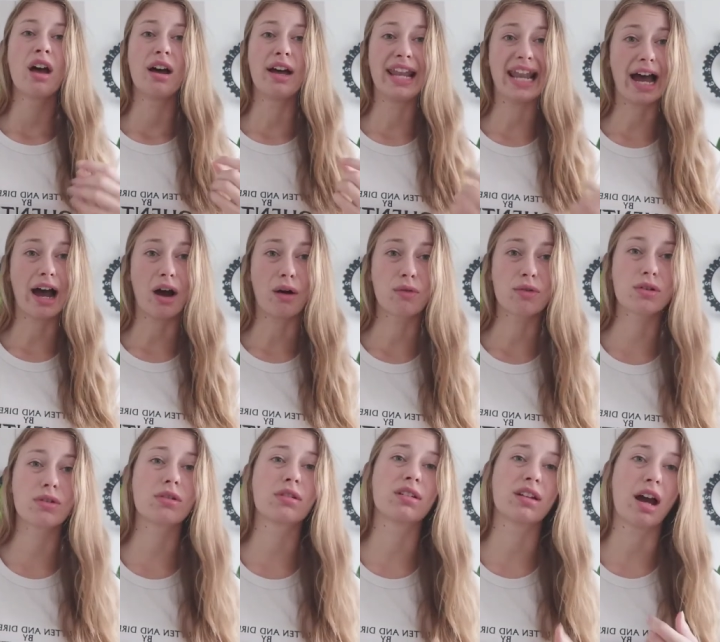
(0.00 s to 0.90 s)
an
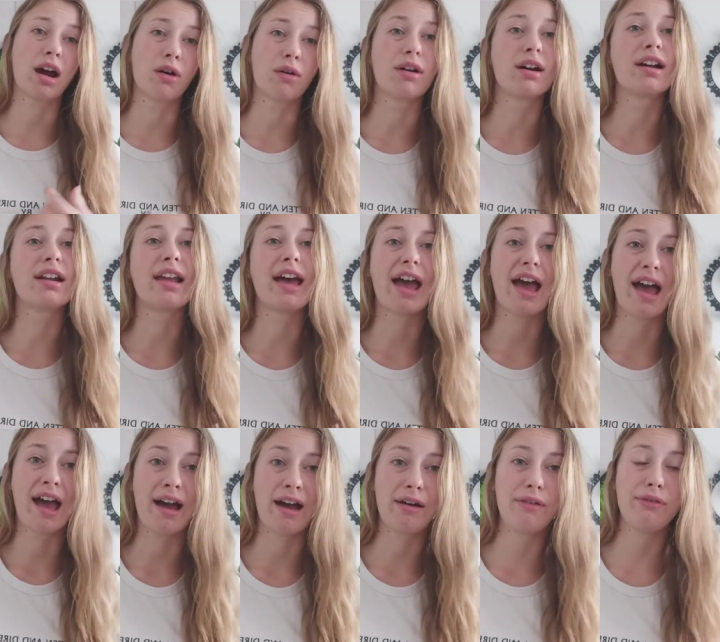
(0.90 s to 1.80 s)
hour and a
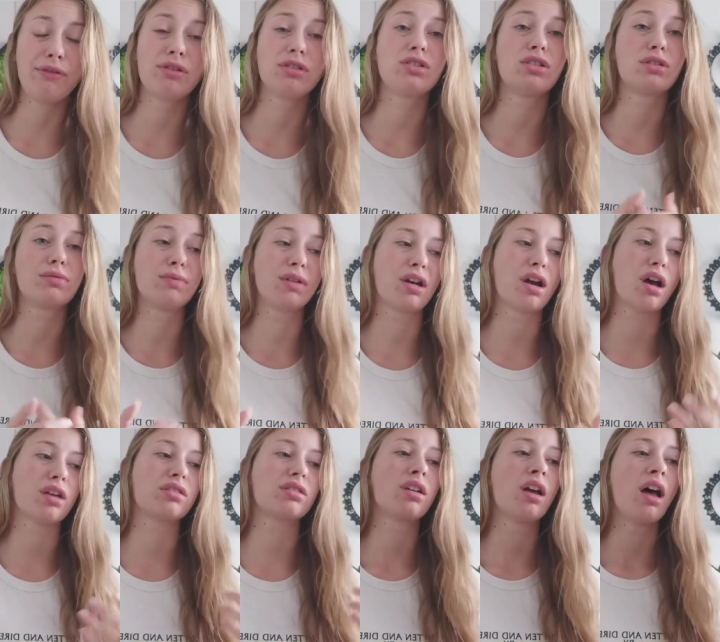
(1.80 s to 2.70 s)
half, just
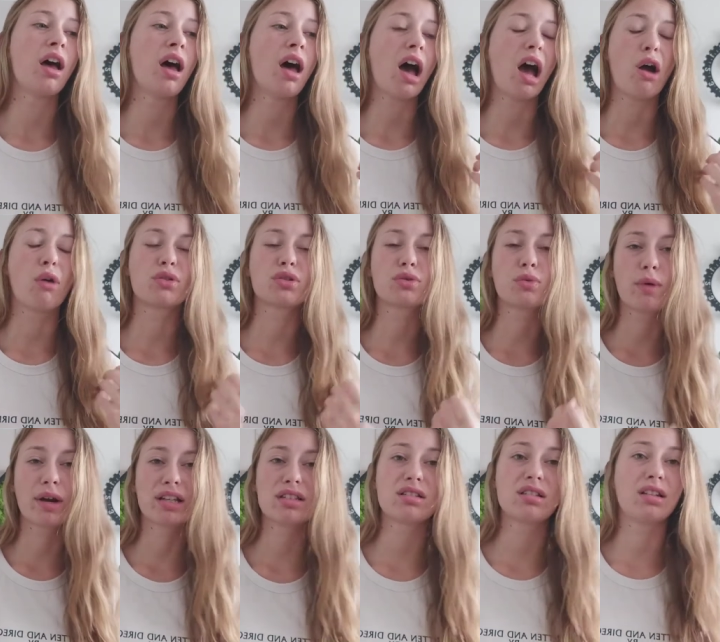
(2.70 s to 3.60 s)
because I was
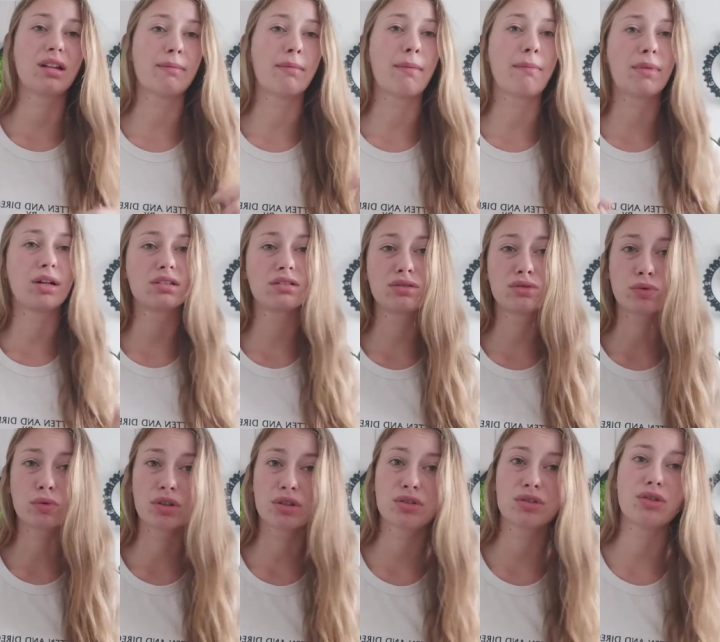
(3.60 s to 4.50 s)
rested and my muscles
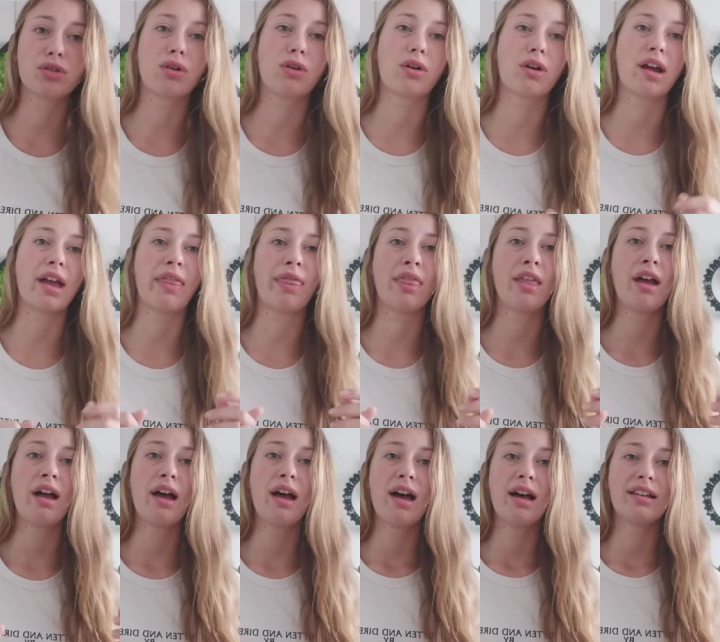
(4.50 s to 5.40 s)
weren't sore. And
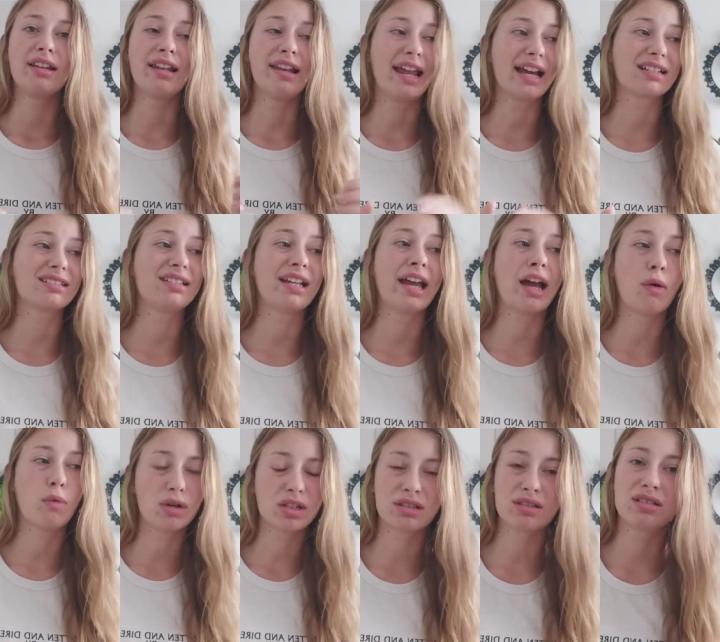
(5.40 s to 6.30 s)
the next day
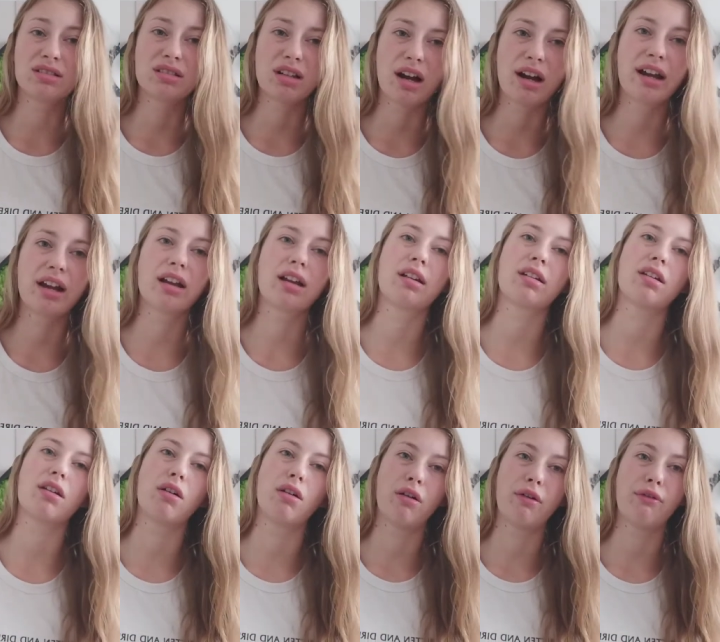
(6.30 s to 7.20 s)
I wasn't
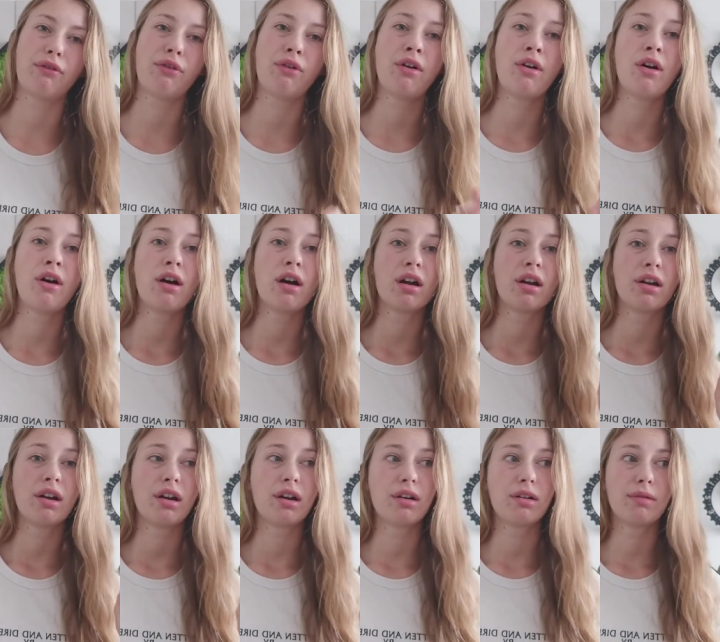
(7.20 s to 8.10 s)
tired of
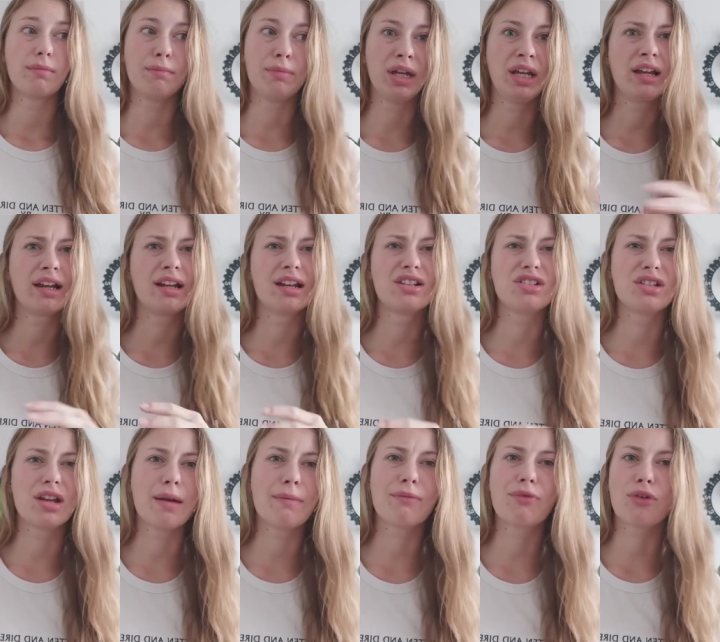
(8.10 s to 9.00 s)
being in the
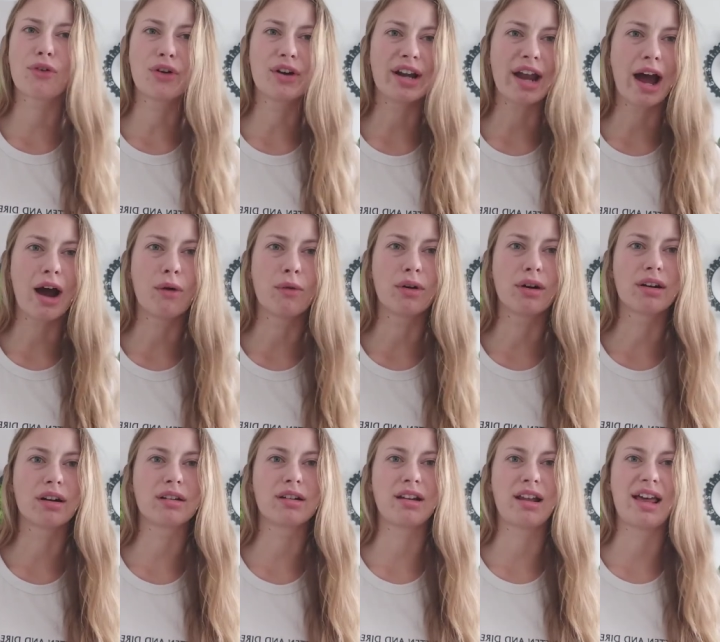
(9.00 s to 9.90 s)
gym for an
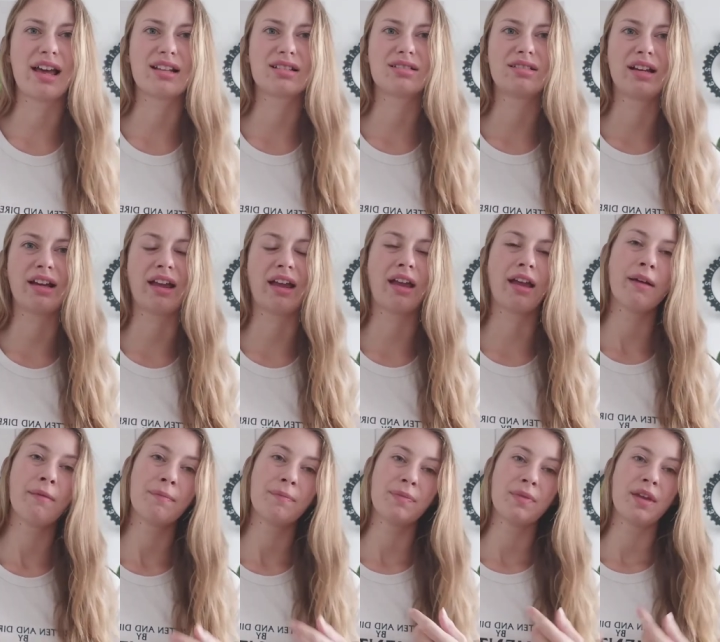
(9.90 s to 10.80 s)
hour the last day.
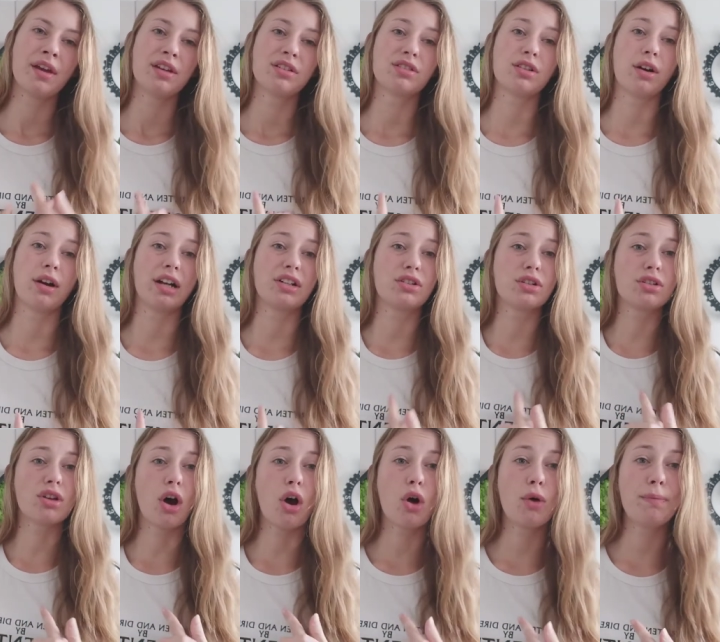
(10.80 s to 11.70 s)
So I
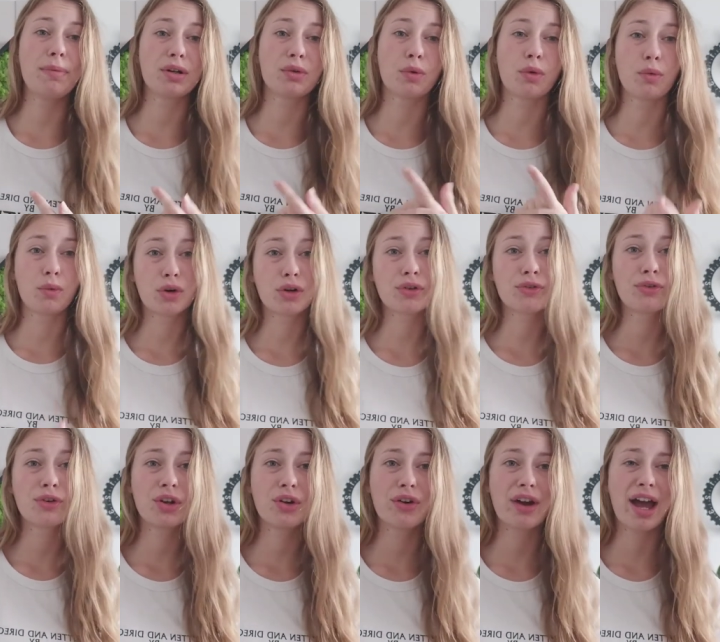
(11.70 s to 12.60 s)
just hope it will work
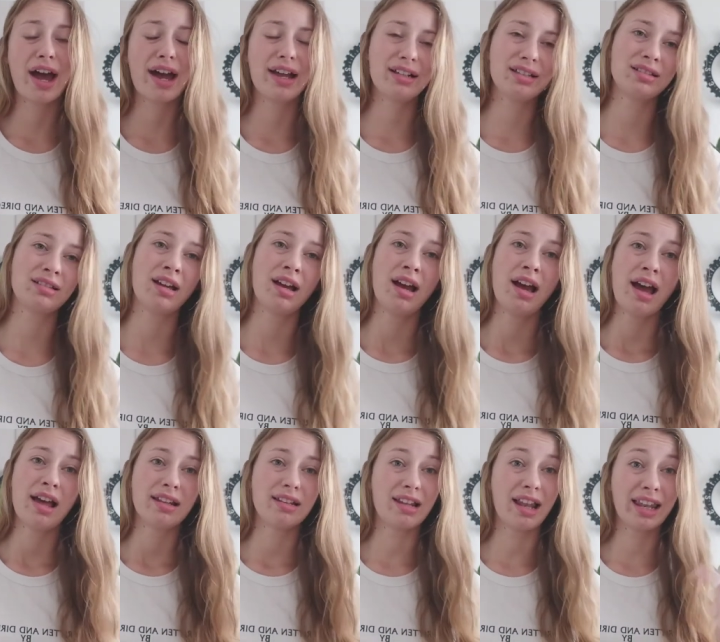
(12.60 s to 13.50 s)
for you guys.
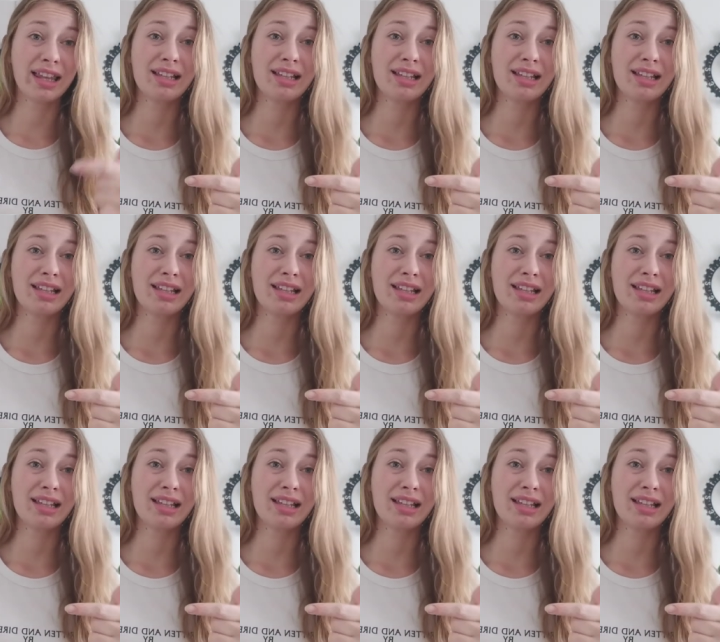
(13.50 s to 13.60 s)
The